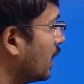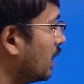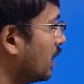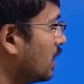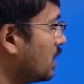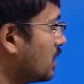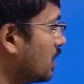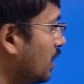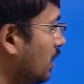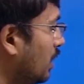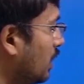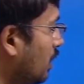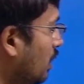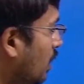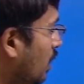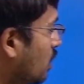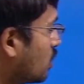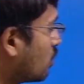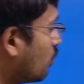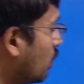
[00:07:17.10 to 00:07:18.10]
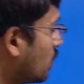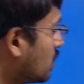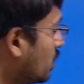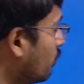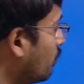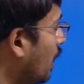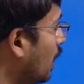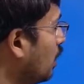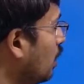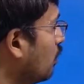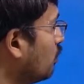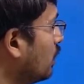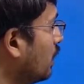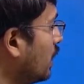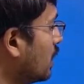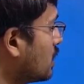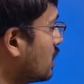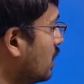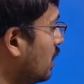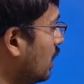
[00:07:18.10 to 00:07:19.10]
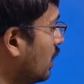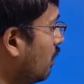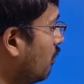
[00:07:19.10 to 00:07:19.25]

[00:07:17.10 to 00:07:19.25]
answer here. So what is the value of the s here?